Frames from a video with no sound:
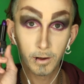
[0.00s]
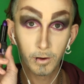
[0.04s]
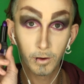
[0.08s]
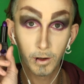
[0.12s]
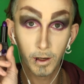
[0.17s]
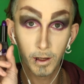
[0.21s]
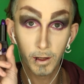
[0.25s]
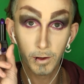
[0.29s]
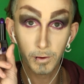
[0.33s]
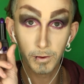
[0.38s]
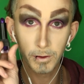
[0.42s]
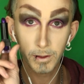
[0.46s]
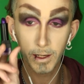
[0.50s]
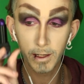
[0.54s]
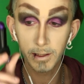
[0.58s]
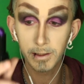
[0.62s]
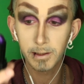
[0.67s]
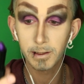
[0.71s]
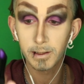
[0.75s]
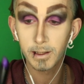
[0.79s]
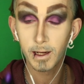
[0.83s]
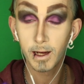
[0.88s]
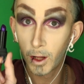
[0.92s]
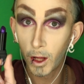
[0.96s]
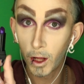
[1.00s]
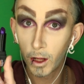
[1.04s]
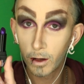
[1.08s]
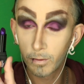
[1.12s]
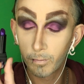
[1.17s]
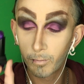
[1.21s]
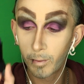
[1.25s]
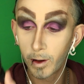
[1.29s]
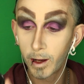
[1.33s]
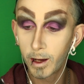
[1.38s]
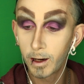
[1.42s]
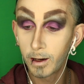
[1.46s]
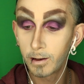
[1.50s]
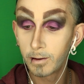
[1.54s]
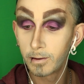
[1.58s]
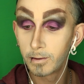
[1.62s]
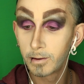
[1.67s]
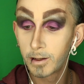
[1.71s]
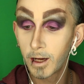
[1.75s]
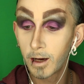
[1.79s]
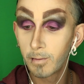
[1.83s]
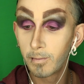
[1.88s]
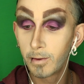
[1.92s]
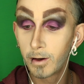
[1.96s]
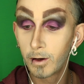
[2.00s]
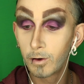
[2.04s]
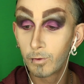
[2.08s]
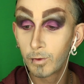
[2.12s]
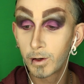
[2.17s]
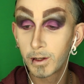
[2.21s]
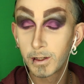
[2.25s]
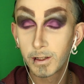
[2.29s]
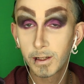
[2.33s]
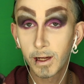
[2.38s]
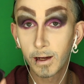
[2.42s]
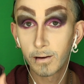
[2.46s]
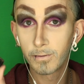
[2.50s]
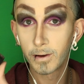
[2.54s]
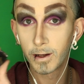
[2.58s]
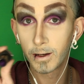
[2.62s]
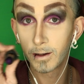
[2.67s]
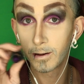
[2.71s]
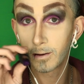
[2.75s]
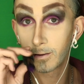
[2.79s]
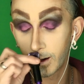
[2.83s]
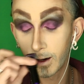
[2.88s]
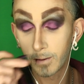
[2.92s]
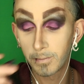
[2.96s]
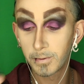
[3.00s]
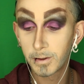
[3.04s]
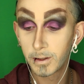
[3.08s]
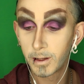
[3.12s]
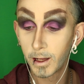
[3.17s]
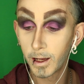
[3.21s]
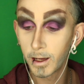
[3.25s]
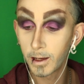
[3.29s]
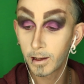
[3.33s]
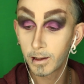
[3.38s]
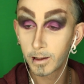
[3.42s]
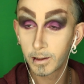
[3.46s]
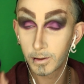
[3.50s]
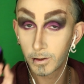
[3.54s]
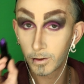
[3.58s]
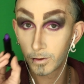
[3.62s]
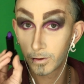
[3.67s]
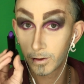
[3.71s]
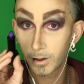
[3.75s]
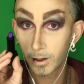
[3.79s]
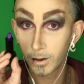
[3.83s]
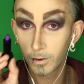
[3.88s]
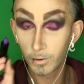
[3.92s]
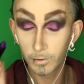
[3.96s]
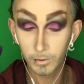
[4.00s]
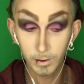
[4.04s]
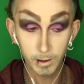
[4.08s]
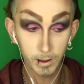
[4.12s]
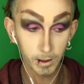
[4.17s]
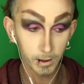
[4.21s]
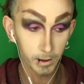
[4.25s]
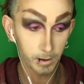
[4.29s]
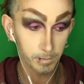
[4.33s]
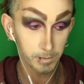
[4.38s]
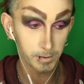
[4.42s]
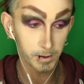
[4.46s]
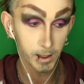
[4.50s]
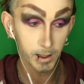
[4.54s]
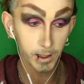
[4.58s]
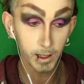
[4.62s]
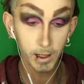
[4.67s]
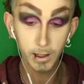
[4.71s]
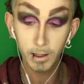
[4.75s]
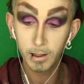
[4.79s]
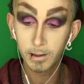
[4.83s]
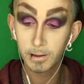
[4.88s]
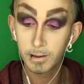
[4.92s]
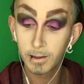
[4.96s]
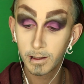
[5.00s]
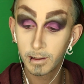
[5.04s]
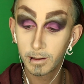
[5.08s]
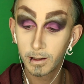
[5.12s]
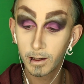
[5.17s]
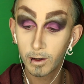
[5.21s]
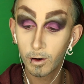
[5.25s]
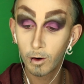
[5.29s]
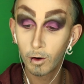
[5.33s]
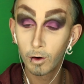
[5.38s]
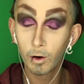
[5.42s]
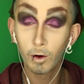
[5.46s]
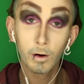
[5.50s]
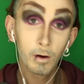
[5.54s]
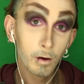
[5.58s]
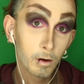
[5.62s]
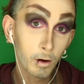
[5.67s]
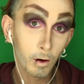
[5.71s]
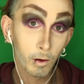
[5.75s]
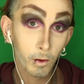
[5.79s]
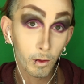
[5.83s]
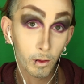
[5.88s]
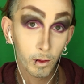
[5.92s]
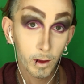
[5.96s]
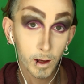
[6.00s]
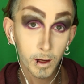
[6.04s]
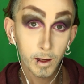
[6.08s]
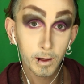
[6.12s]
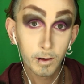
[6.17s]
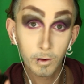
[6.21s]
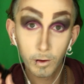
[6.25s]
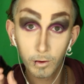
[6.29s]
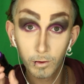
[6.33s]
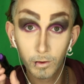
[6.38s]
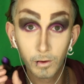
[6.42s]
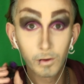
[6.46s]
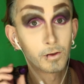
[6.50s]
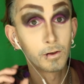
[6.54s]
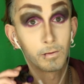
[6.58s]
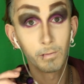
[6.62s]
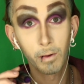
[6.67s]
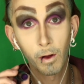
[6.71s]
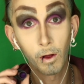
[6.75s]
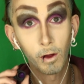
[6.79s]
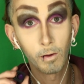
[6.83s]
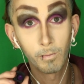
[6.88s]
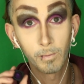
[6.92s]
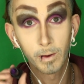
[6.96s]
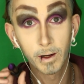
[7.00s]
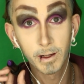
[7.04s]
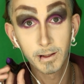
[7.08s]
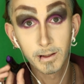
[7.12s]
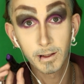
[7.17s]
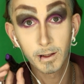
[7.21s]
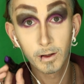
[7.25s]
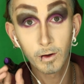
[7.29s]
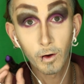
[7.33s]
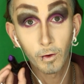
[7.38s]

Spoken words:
I'm gonna use this purple W7 lipstick. It's just an ordinary lipstick, and it's in the color Gothic, not just purple, it's a